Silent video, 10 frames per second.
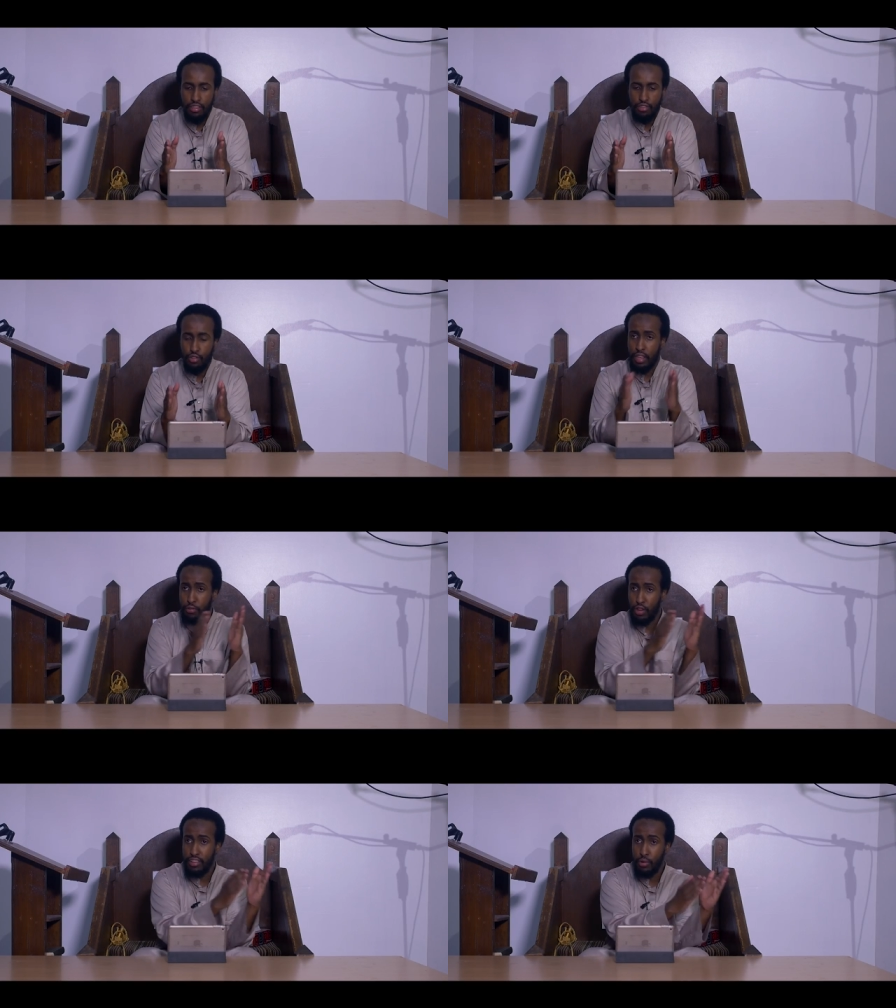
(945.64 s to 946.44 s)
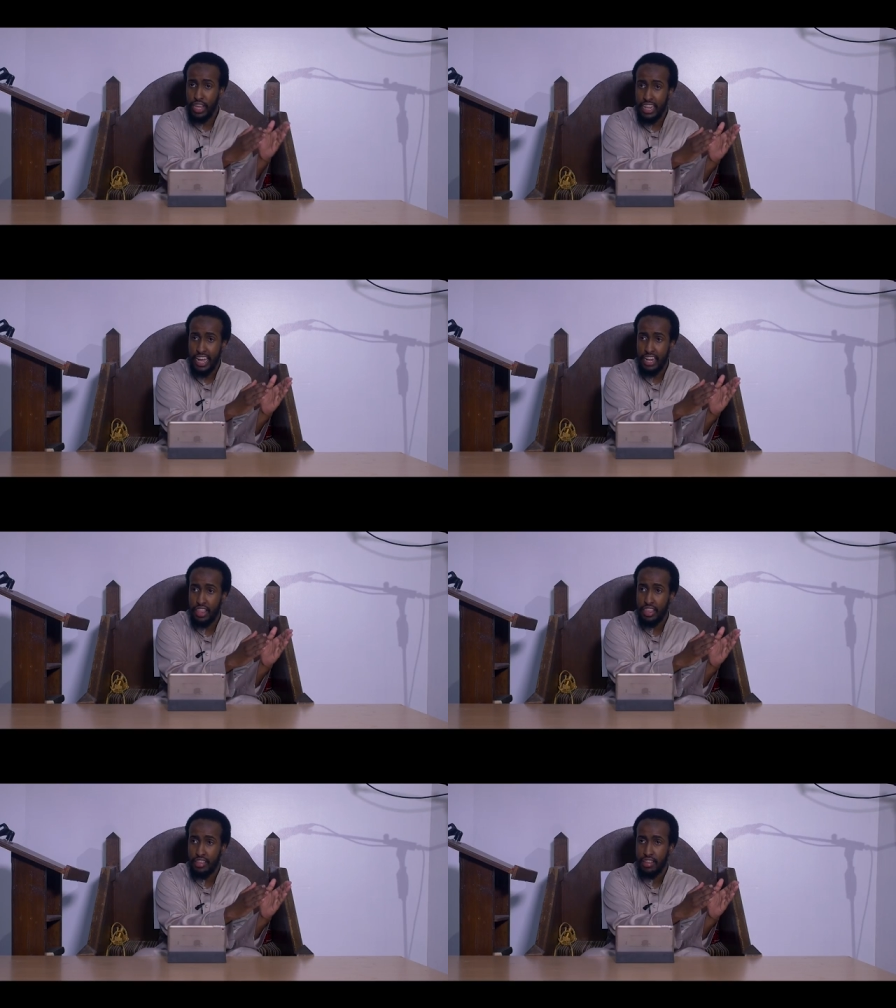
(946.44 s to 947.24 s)
so some scholars, they weaken the
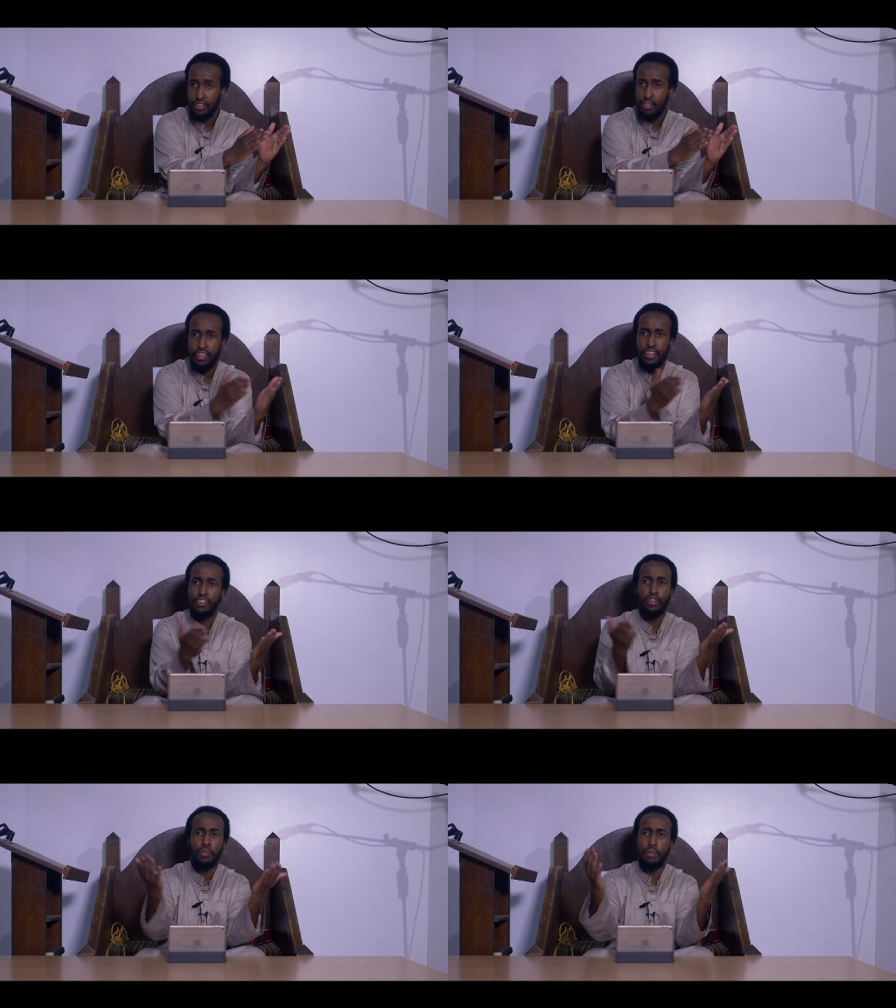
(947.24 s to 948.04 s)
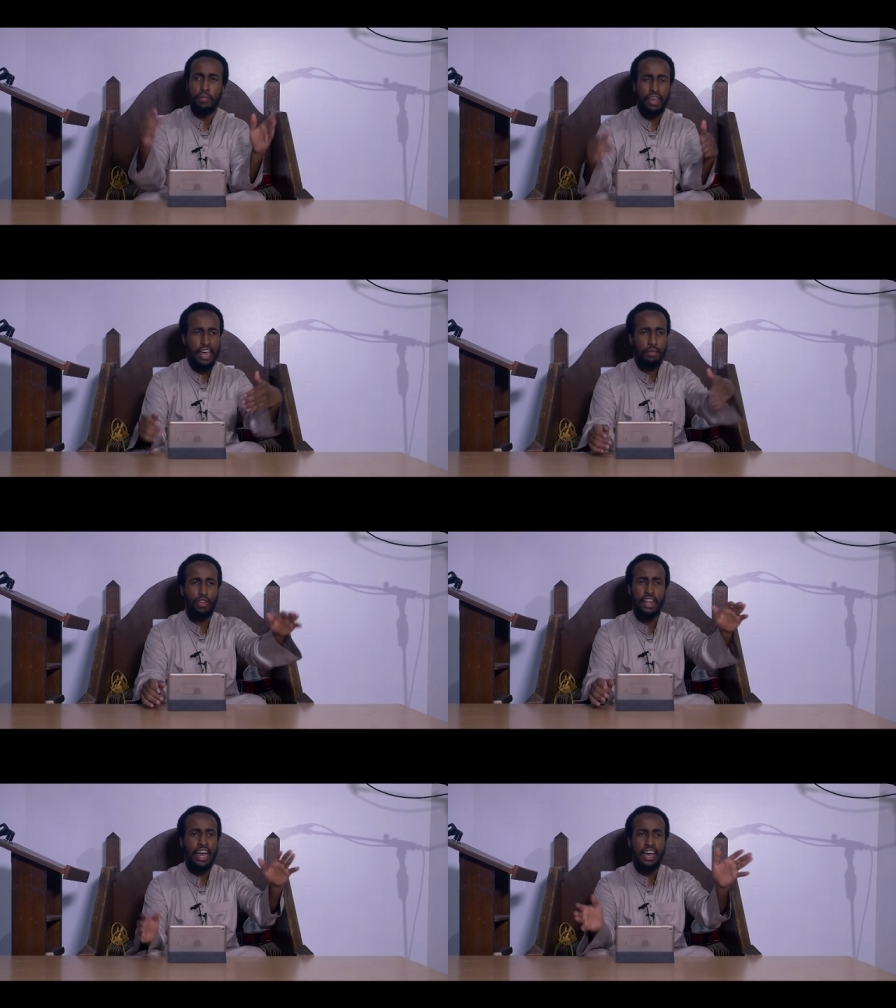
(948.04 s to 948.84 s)
hadith. And so they said there's no problem here.
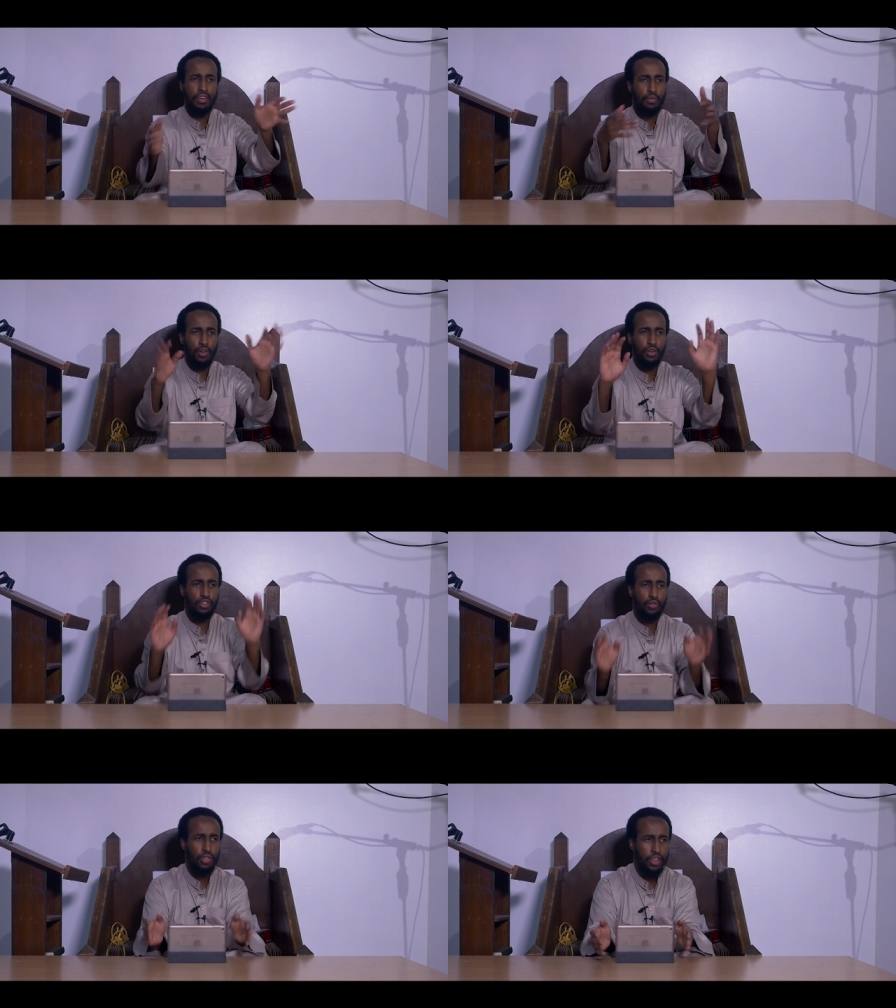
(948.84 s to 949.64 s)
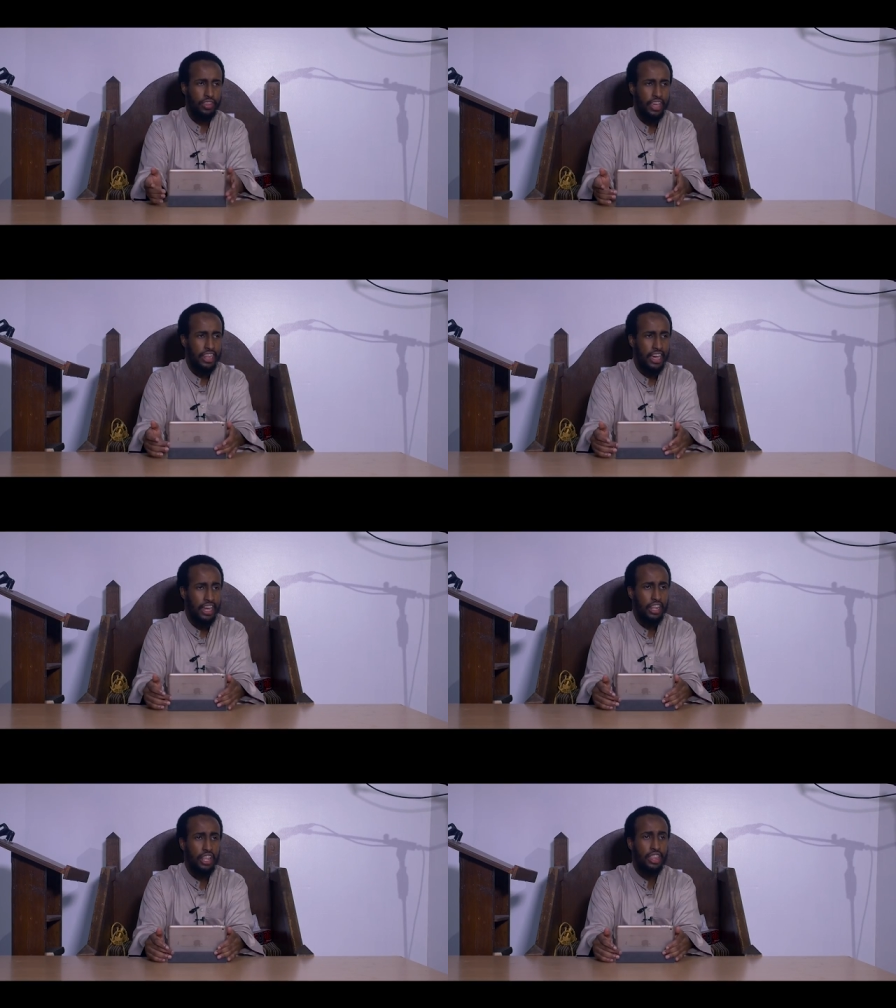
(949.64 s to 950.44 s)
Alhamdulillah, we don't need to authenticate the
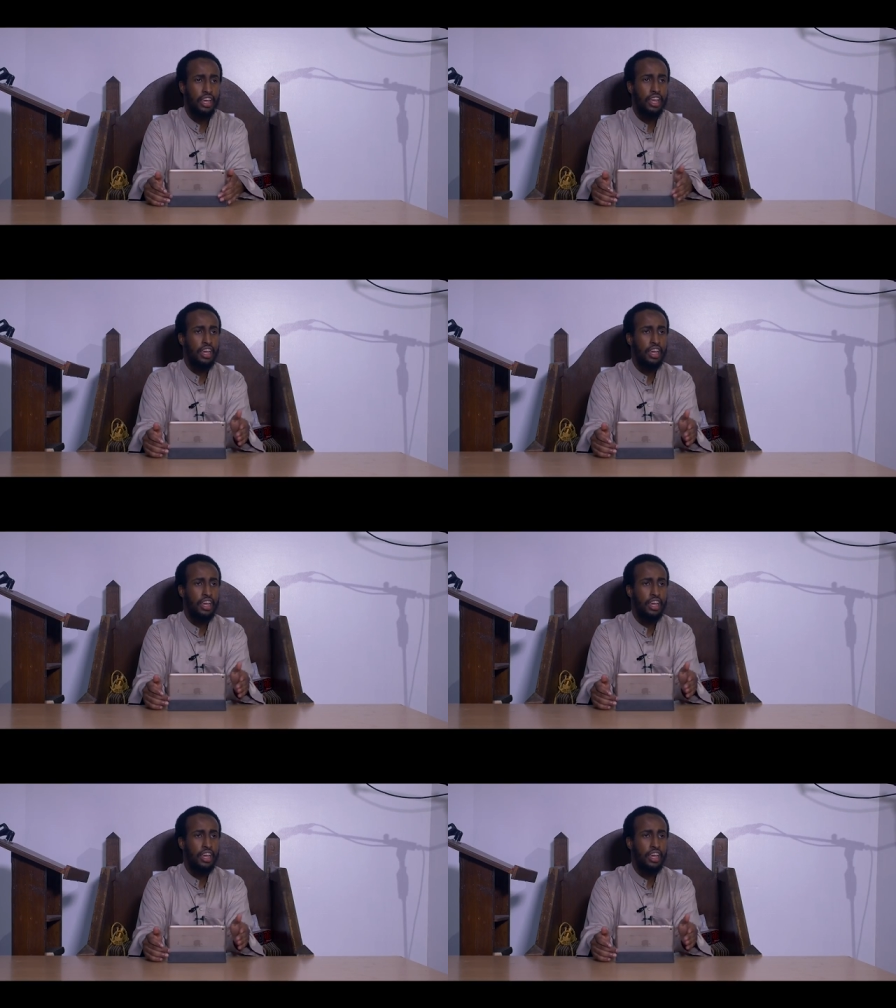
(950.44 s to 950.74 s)
hadith.